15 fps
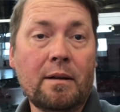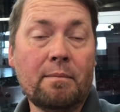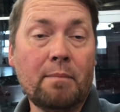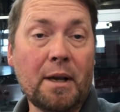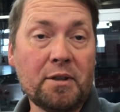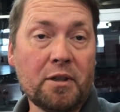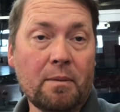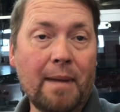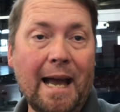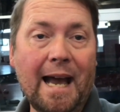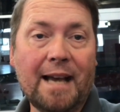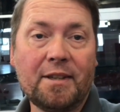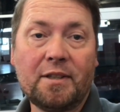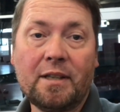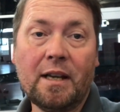muscle
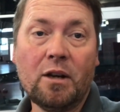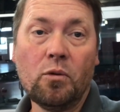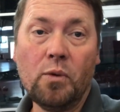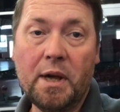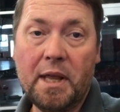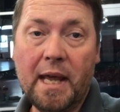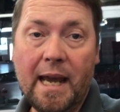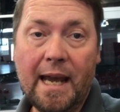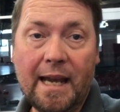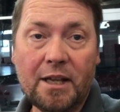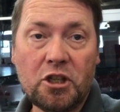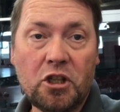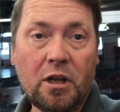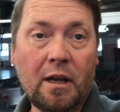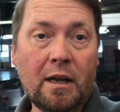mass with
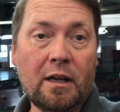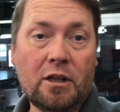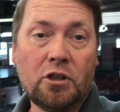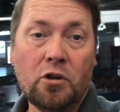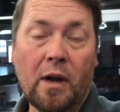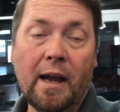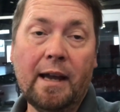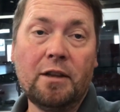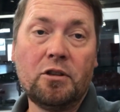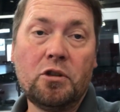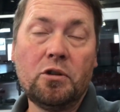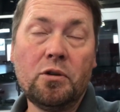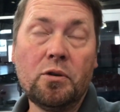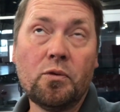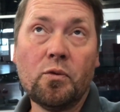age, trying
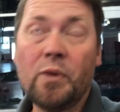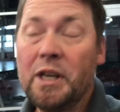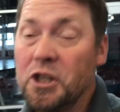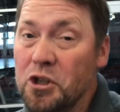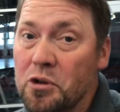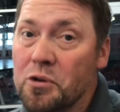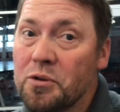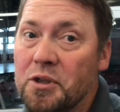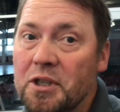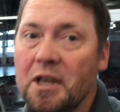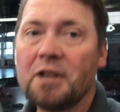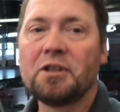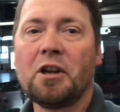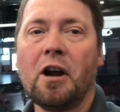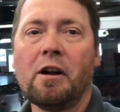to reduce
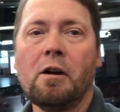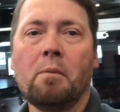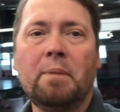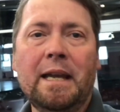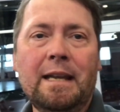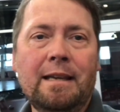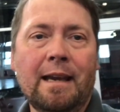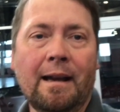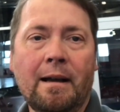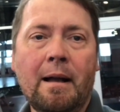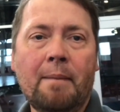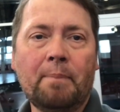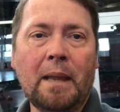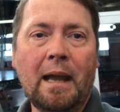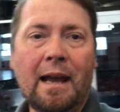sarcopenia.
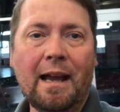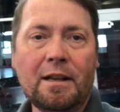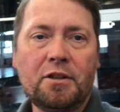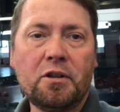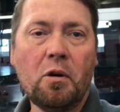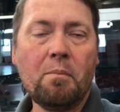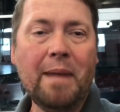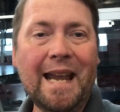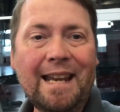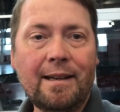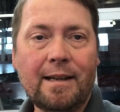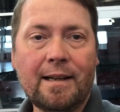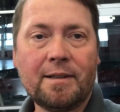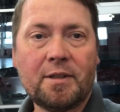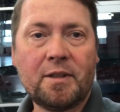And so
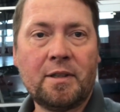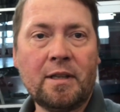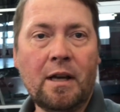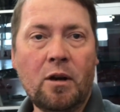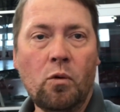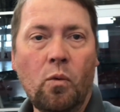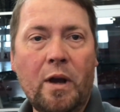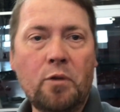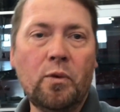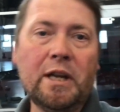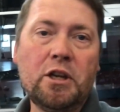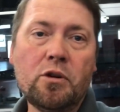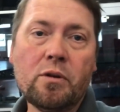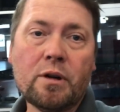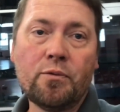maintenance, when we
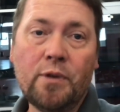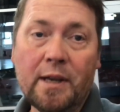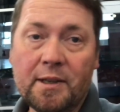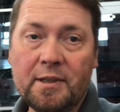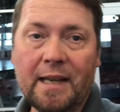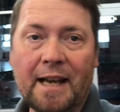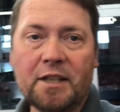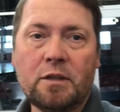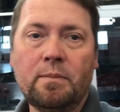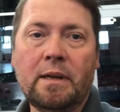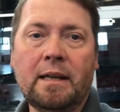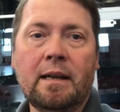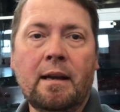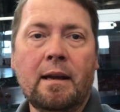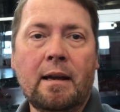do a reassessment,
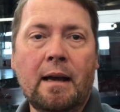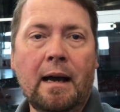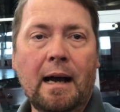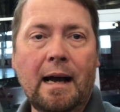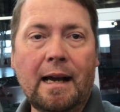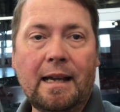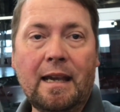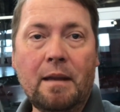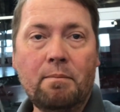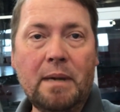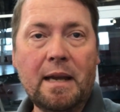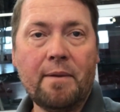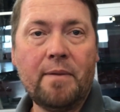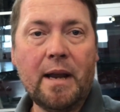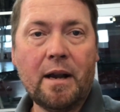can be
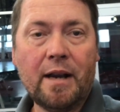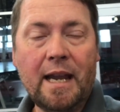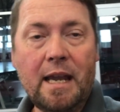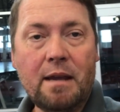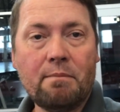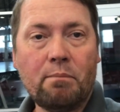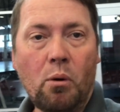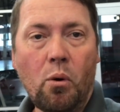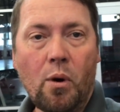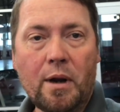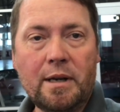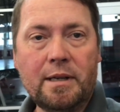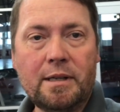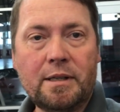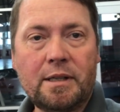a very
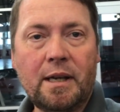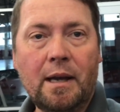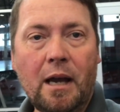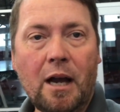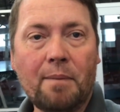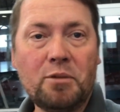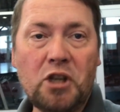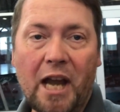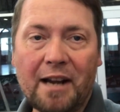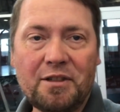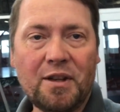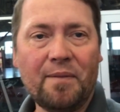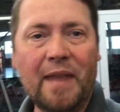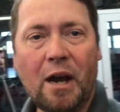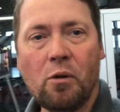important
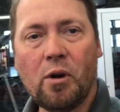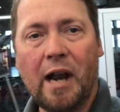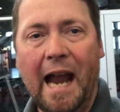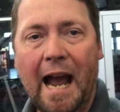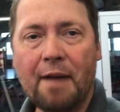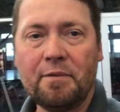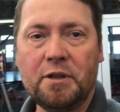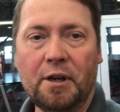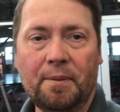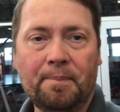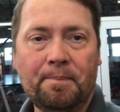objective that we're after.